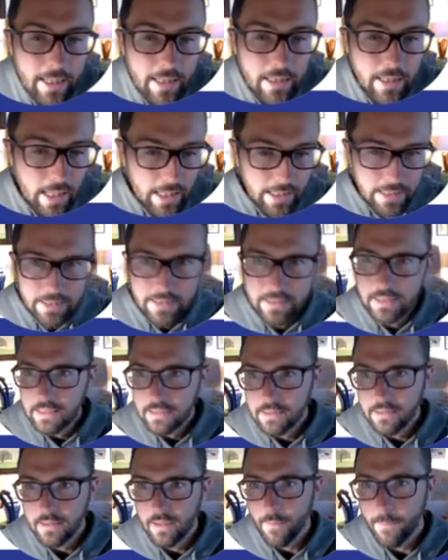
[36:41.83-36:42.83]
They
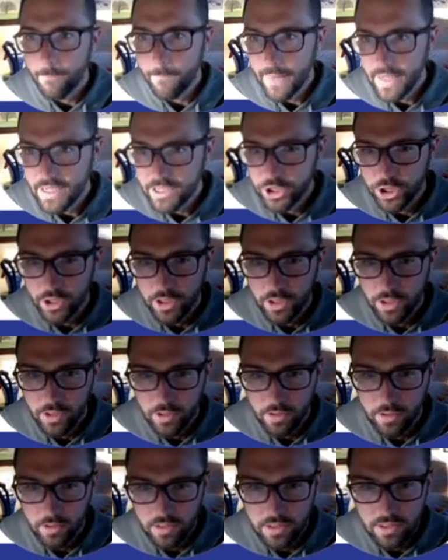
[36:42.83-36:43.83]
didn't
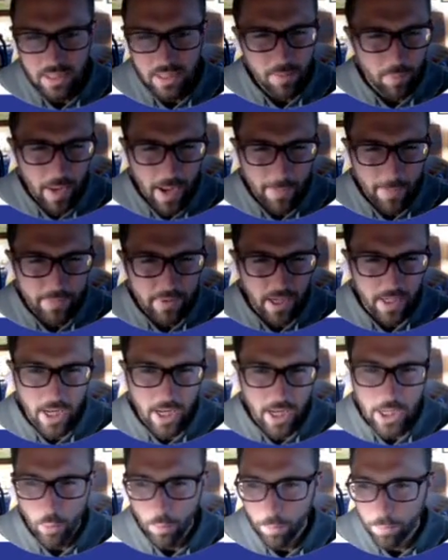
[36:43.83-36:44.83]
mention C-peptide, I
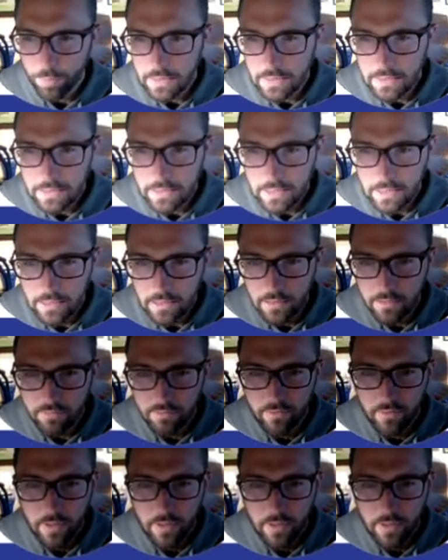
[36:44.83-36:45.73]
don't believe,